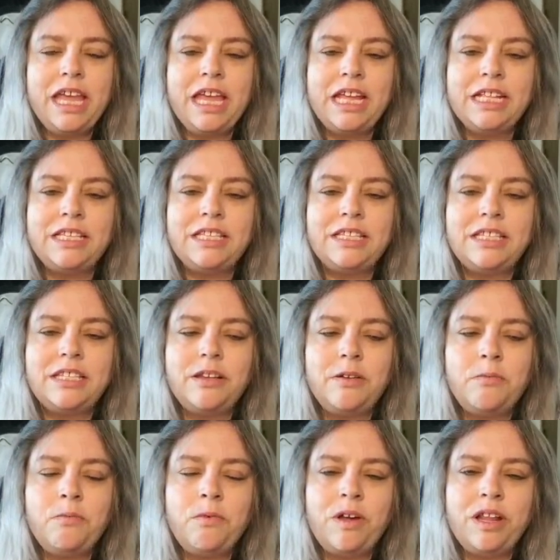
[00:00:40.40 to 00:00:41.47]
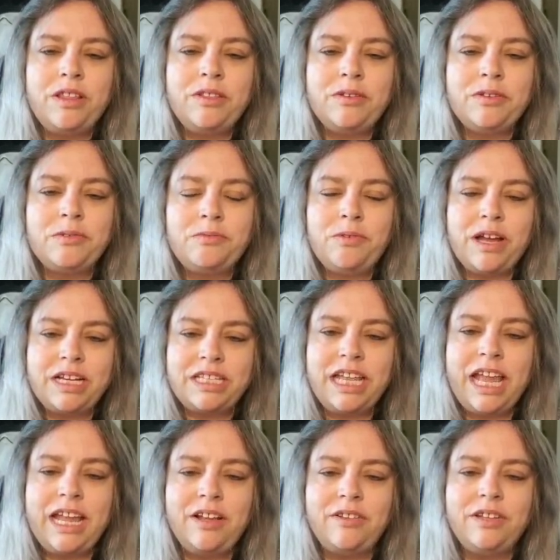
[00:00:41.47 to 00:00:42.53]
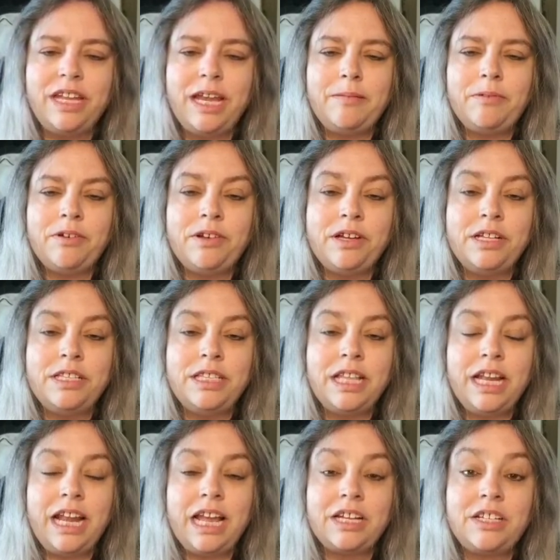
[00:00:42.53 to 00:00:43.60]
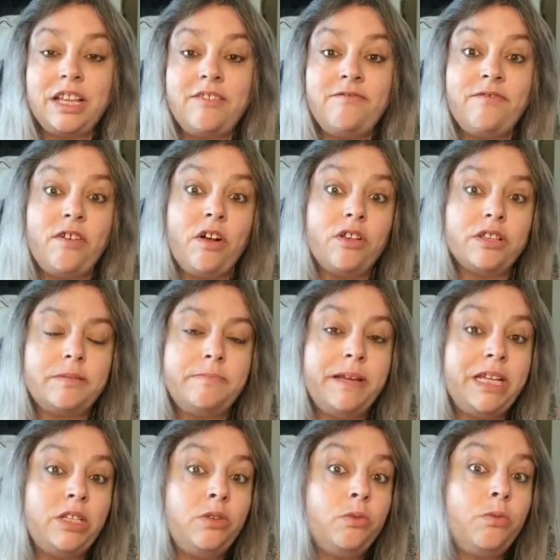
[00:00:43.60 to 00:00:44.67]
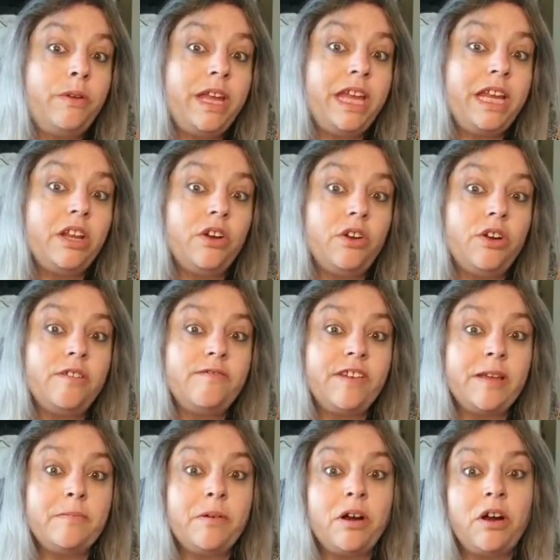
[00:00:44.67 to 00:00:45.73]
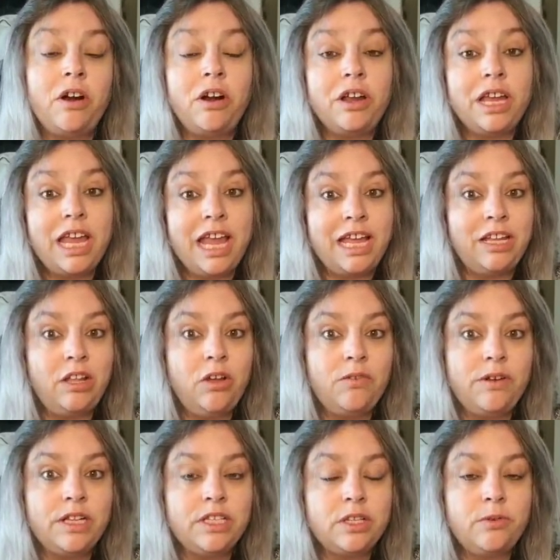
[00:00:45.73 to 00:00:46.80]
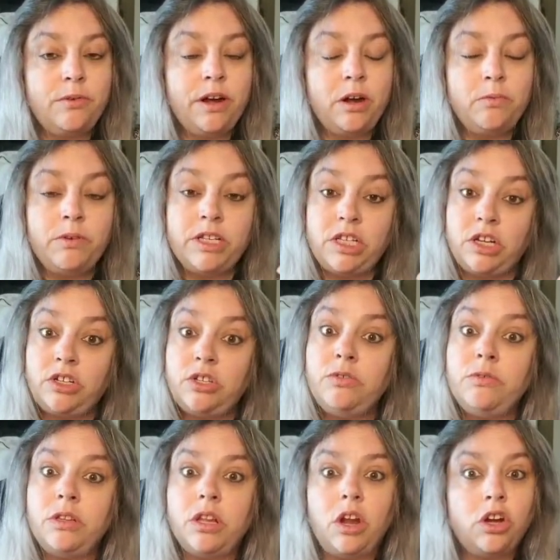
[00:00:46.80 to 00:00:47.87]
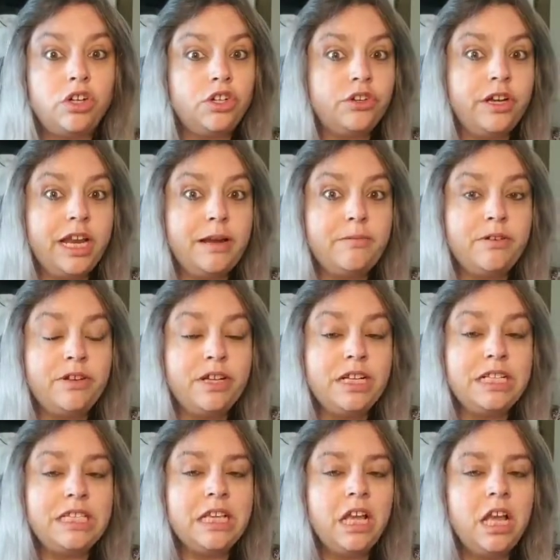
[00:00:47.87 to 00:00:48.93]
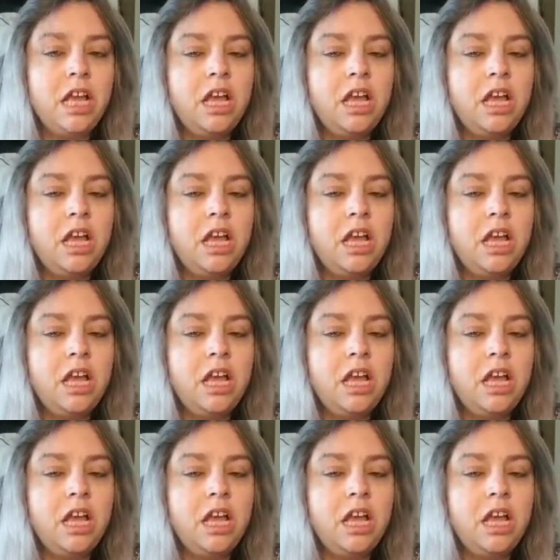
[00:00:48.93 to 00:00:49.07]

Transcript: It's one of those rectangle neighborhoods that actually falls between Irving Park and Logan Square, which are two larger neighborhoods.